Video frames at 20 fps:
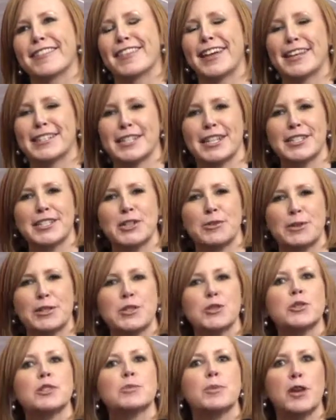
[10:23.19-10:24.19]
as I tell my
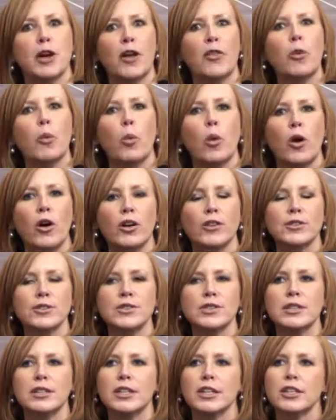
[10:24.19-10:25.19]
students, beyond the
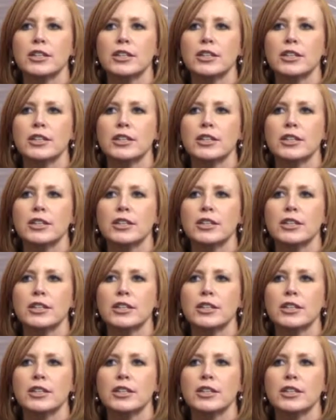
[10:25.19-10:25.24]
walls.